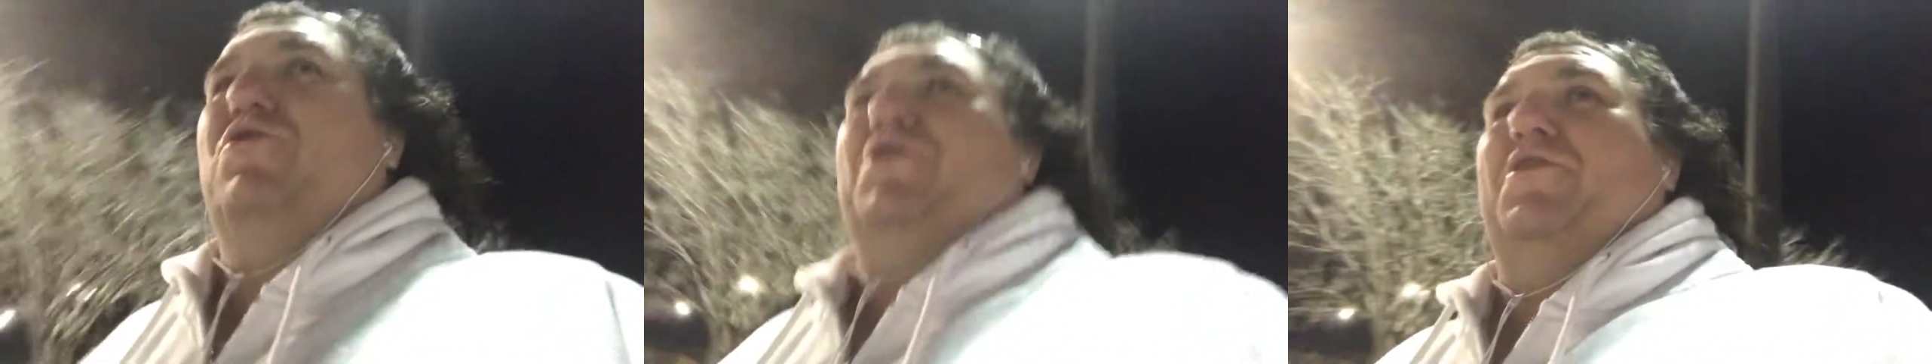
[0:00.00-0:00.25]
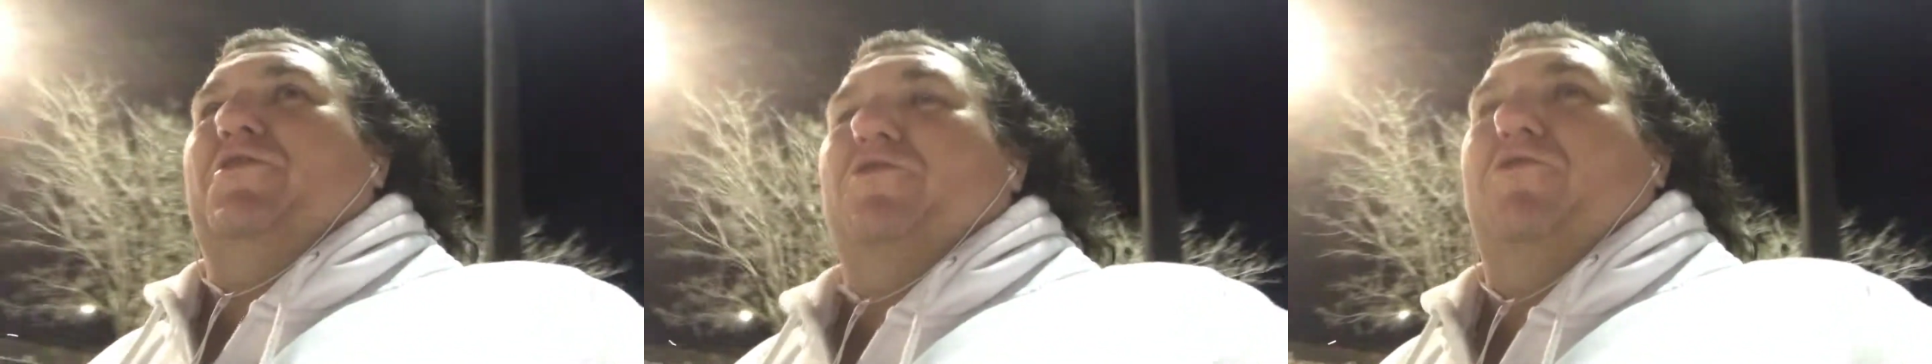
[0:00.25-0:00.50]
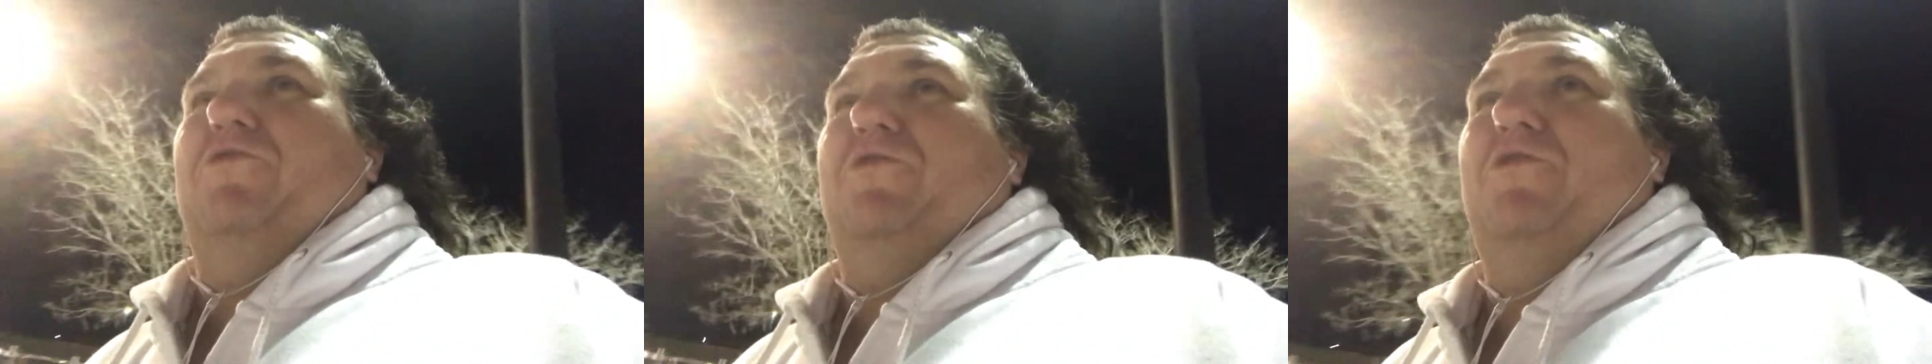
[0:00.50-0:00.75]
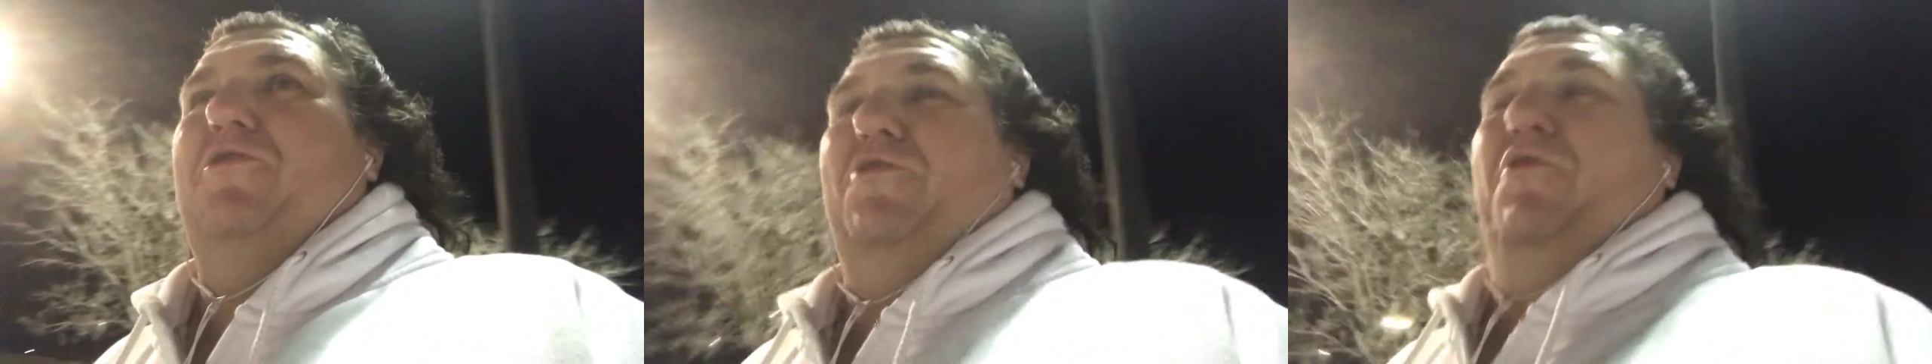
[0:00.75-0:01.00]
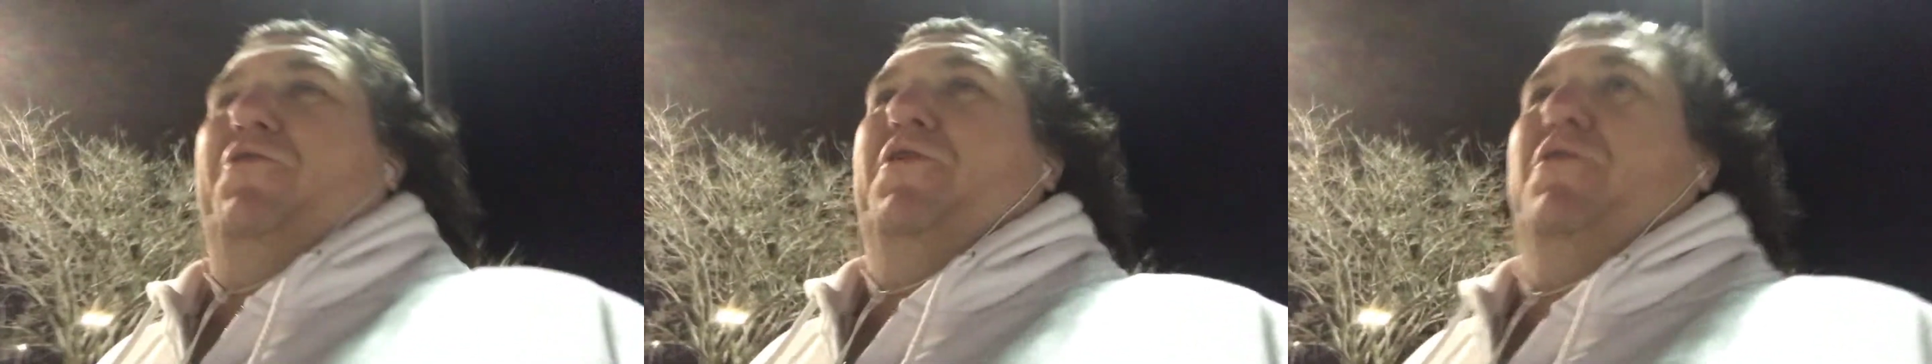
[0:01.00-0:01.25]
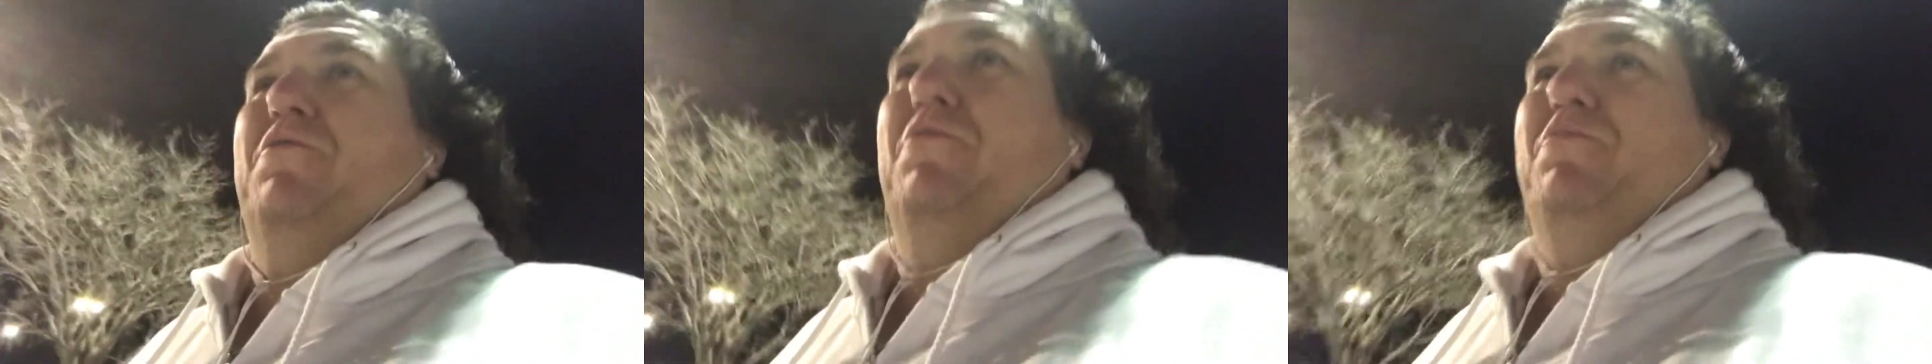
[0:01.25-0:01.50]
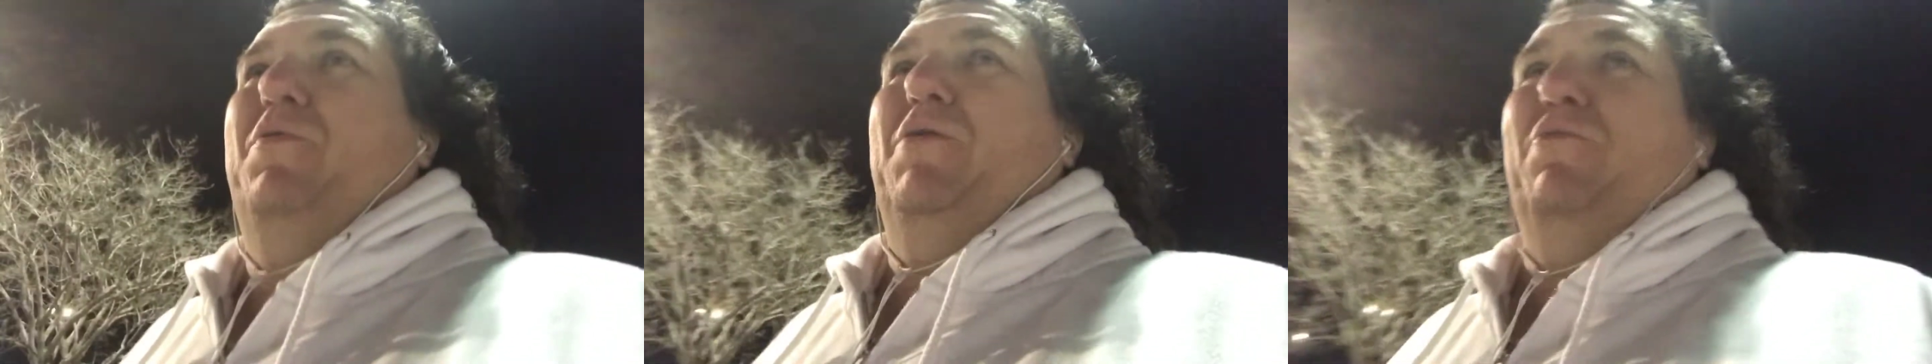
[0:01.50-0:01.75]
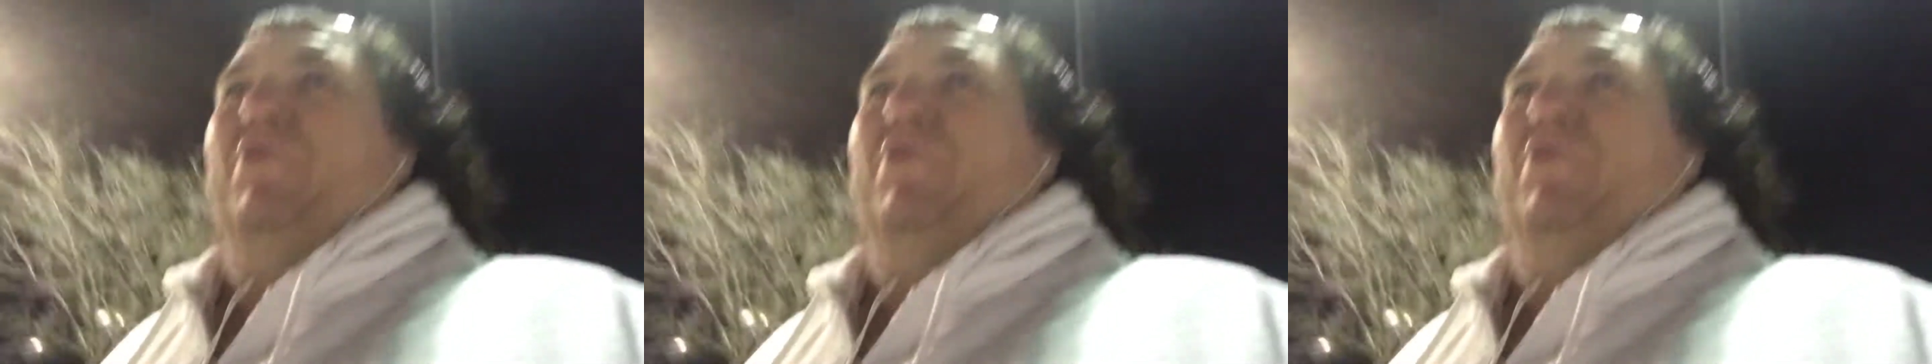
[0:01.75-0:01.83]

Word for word: younger, or the people